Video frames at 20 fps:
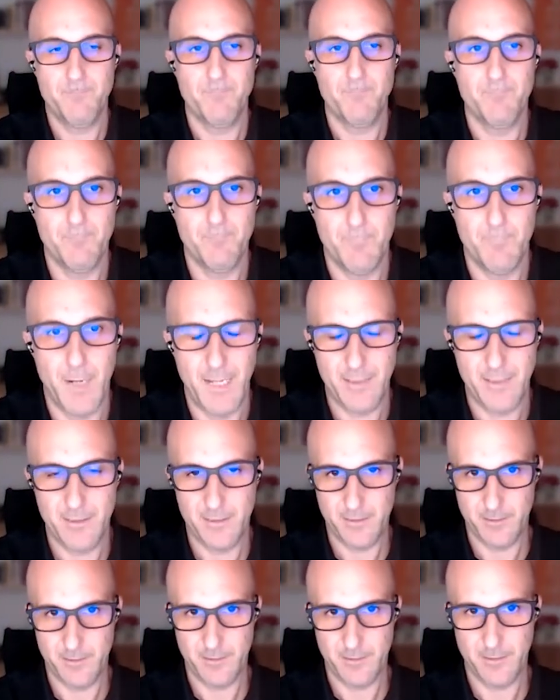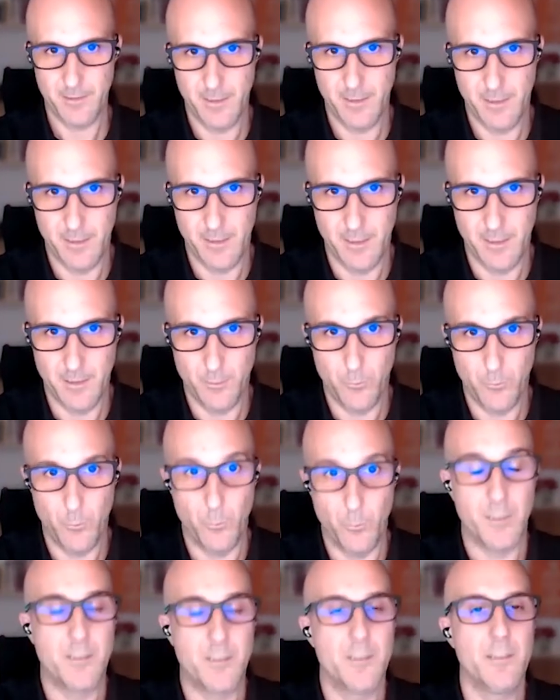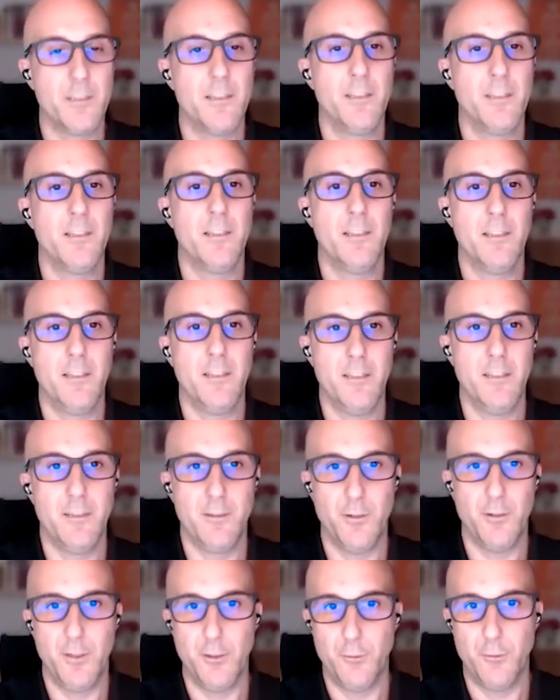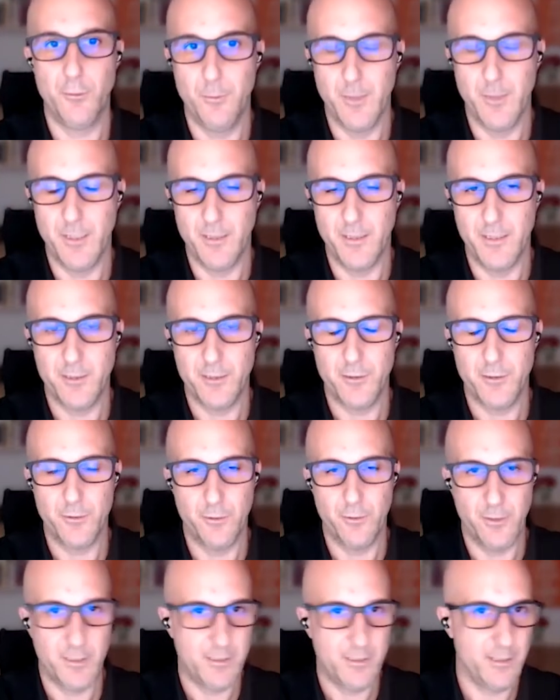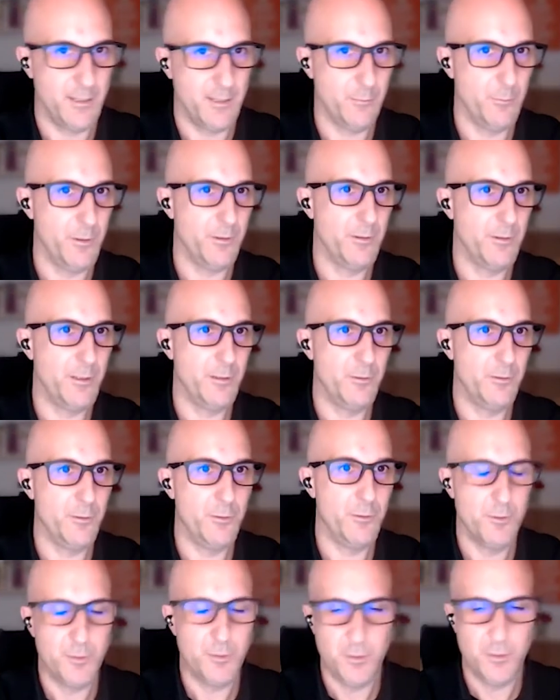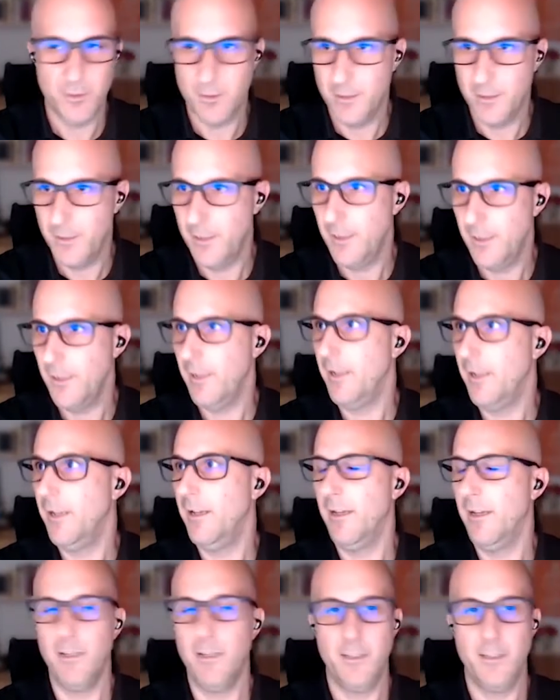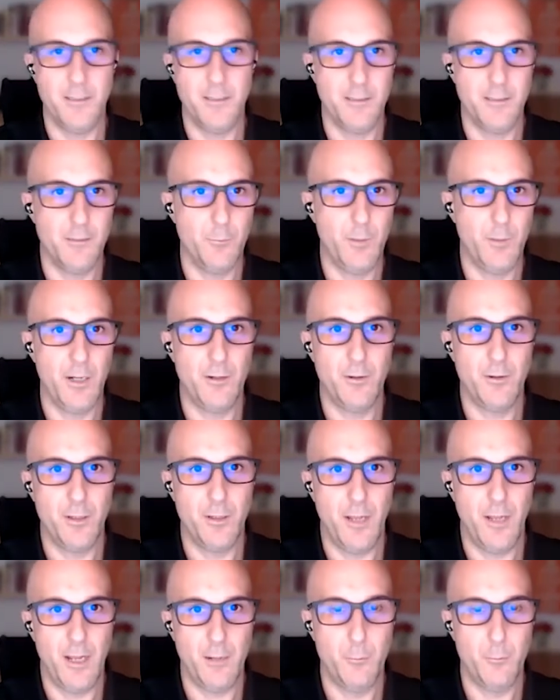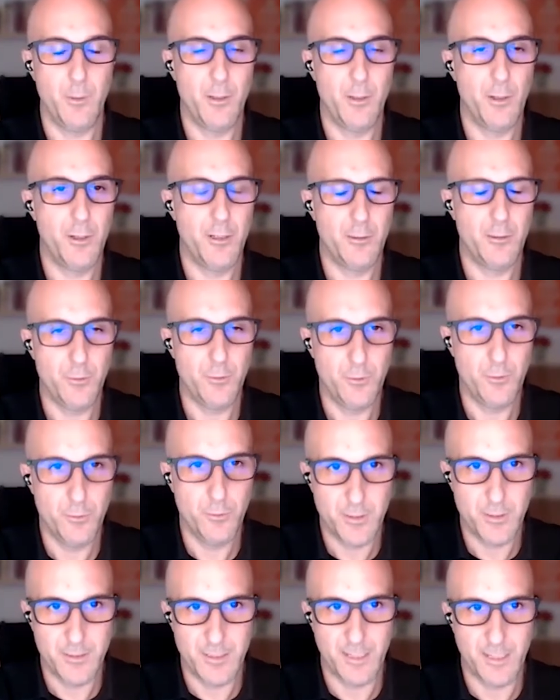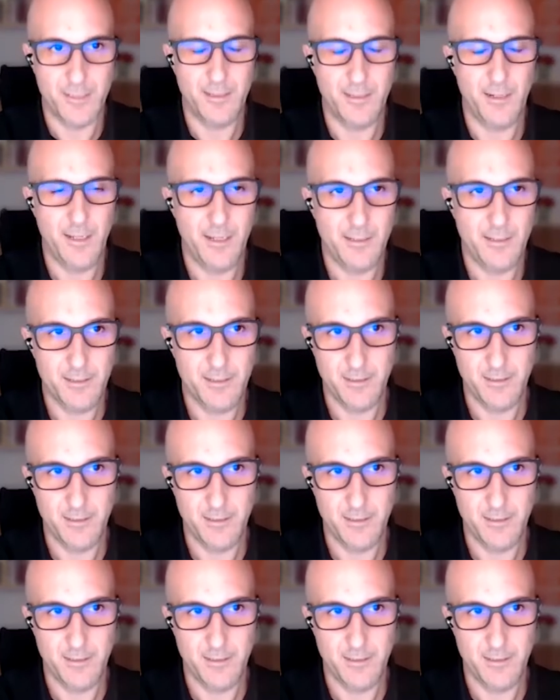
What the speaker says: but which is going to be the storage that we're going to use. Are we going to use a data lake?